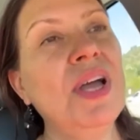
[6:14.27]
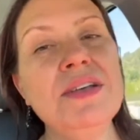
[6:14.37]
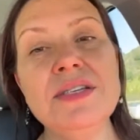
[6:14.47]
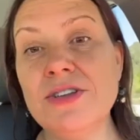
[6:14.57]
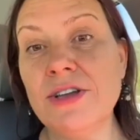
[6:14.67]

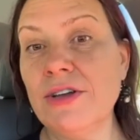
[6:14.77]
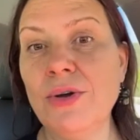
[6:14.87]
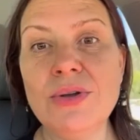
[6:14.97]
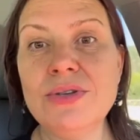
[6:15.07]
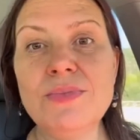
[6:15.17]
Well, it's
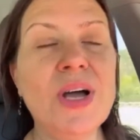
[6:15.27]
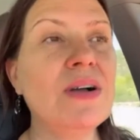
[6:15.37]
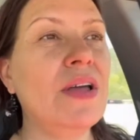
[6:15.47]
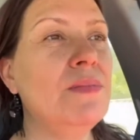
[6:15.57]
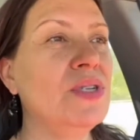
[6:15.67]
a whole new
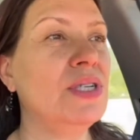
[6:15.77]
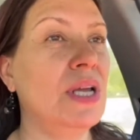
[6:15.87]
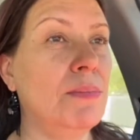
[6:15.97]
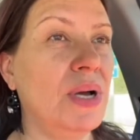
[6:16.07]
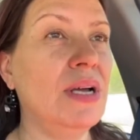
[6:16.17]
ballgame,
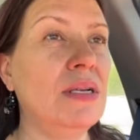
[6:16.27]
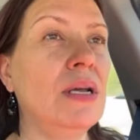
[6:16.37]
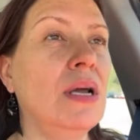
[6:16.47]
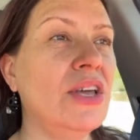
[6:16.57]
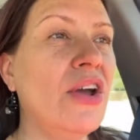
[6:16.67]
isn't it? But
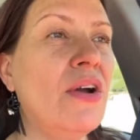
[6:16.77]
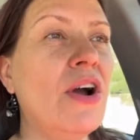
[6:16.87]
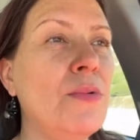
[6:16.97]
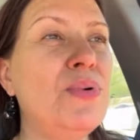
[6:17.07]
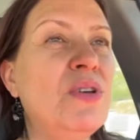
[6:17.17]

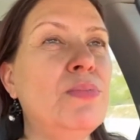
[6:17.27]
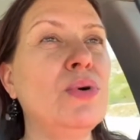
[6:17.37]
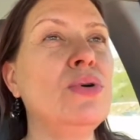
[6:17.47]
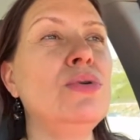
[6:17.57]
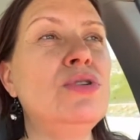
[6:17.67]
there are
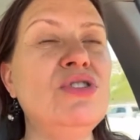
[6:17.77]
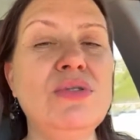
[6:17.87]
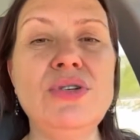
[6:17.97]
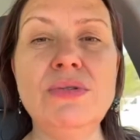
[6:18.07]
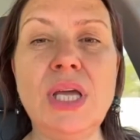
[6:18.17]
people who,
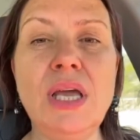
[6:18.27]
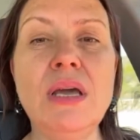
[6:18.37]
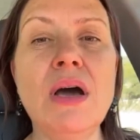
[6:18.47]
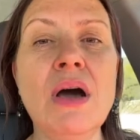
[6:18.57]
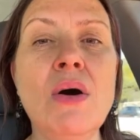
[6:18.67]
due to
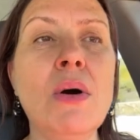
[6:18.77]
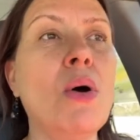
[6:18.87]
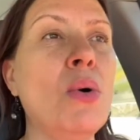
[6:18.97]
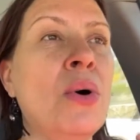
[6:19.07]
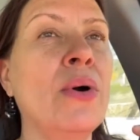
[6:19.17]

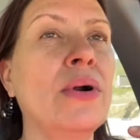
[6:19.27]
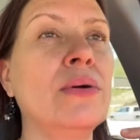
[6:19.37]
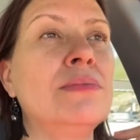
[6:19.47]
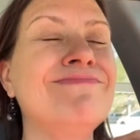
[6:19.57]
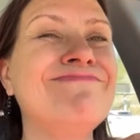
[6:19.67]
ego
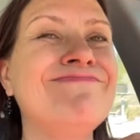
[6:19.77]
or